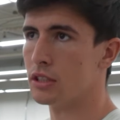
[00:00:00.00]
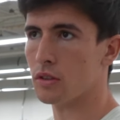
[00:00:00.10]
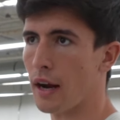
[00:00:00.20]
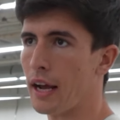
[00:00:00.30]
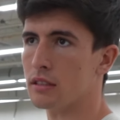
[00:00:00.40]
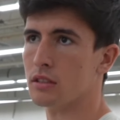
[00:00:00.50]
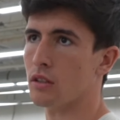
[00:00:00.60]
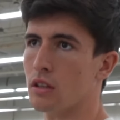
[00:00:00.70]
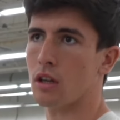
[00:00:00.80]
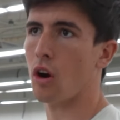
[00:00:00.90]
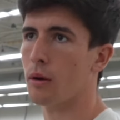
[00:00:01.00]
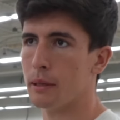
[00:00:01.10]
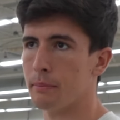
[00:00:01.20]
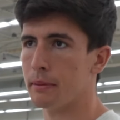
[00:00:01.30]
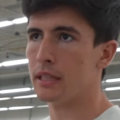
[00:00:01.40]
dragster the
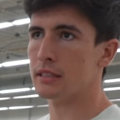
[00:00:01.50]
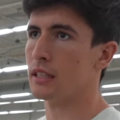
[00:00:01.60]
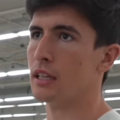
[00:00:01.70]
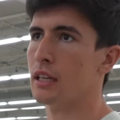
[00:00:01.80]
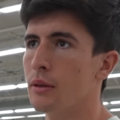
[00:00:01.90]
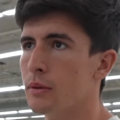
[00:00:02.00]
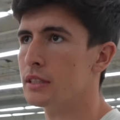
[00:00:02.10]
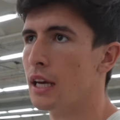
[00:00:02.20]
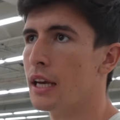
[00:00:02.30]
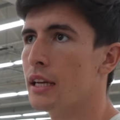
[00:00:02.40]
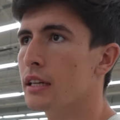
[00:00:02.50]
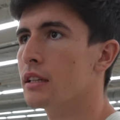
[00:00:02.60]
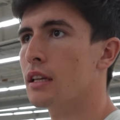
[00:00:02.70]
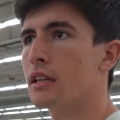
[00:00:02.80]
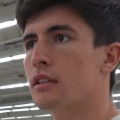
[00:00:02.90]
carbon piece, and then he would take it
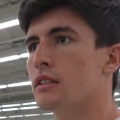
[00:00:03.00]
and then